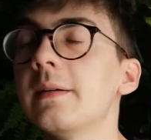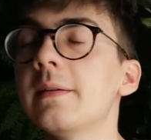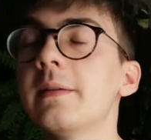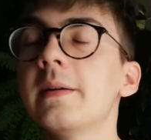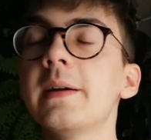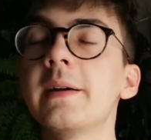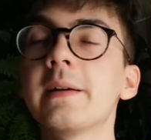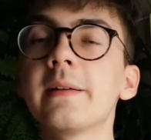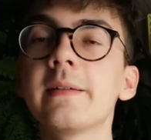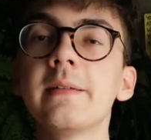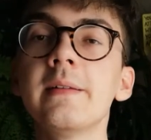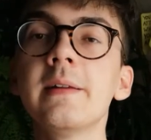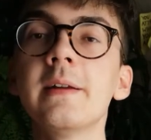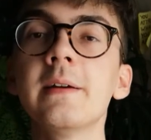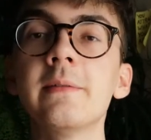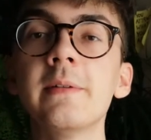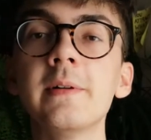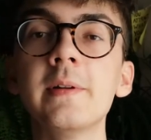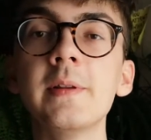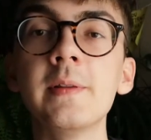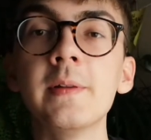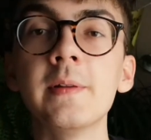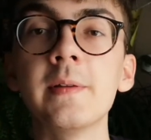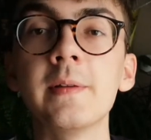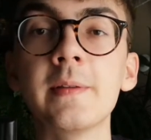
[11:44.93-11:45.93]
I actually have a
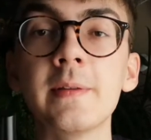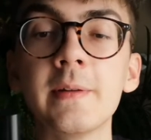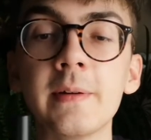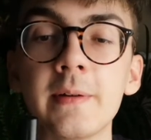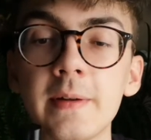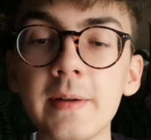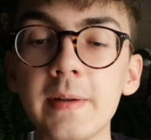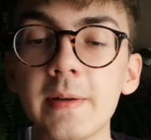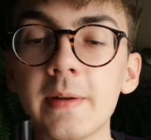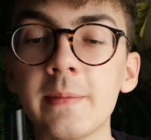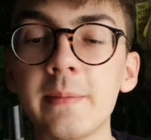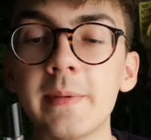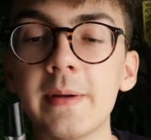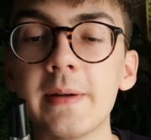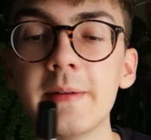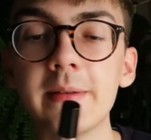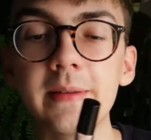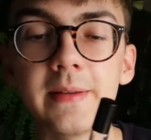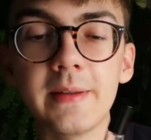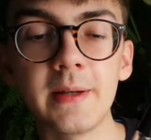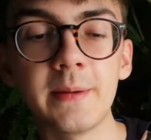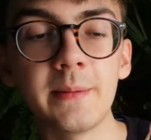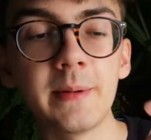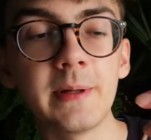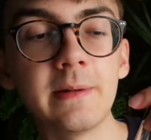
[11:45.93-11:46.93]
little story
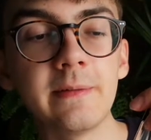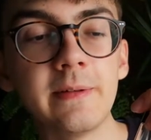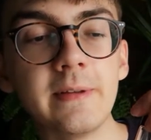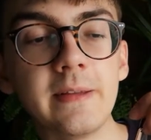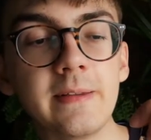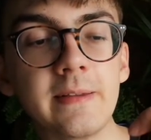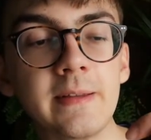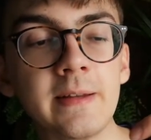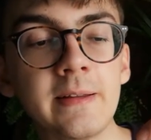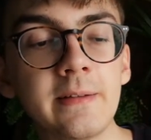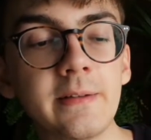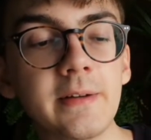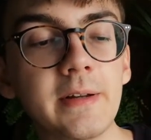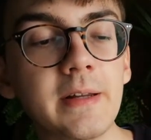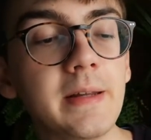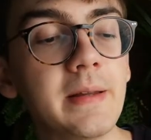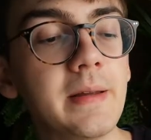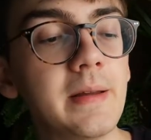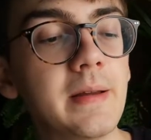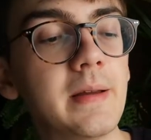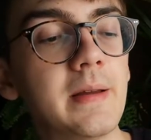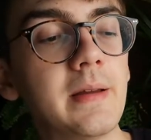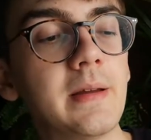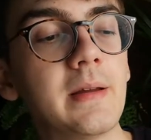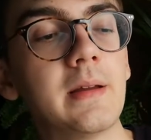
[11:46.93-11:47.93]
about Amalfi Sunray.
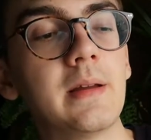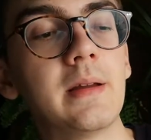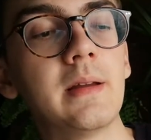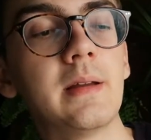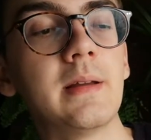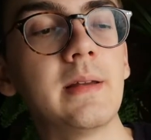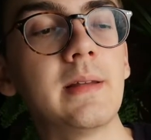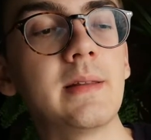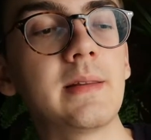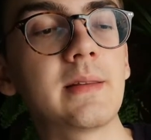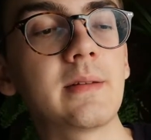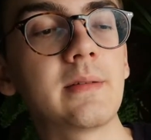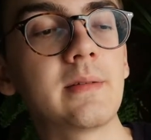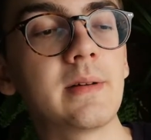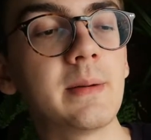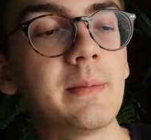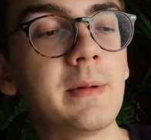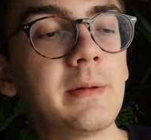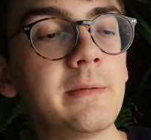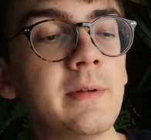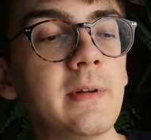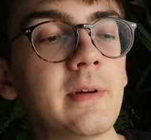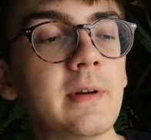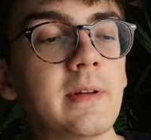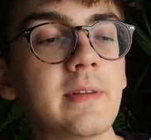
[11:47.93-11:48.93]
So
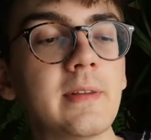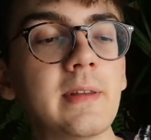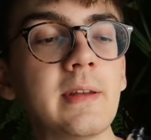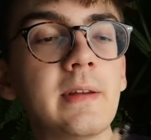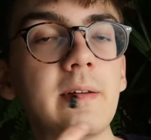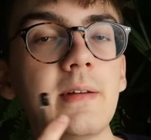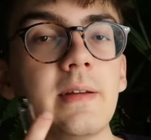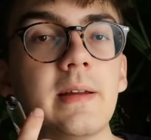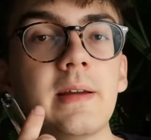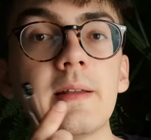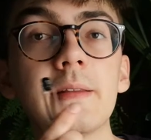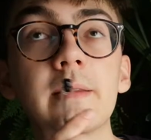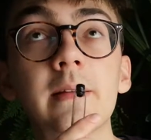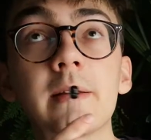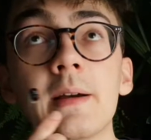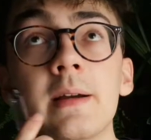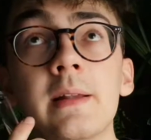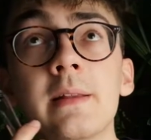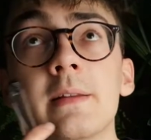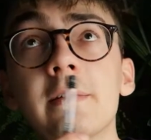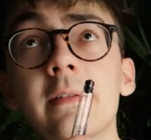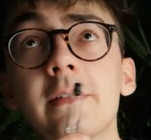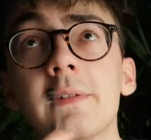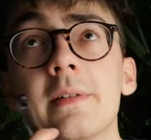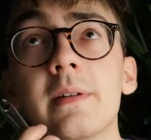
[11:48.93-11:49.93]
Amalfi Sunray had
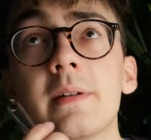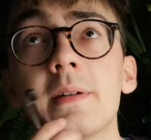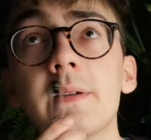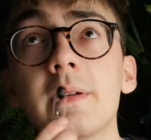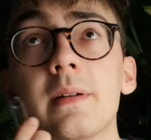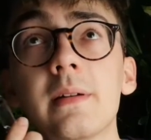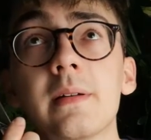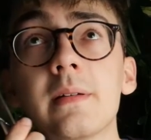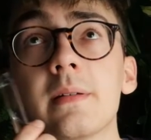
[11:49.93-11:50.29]
kind of a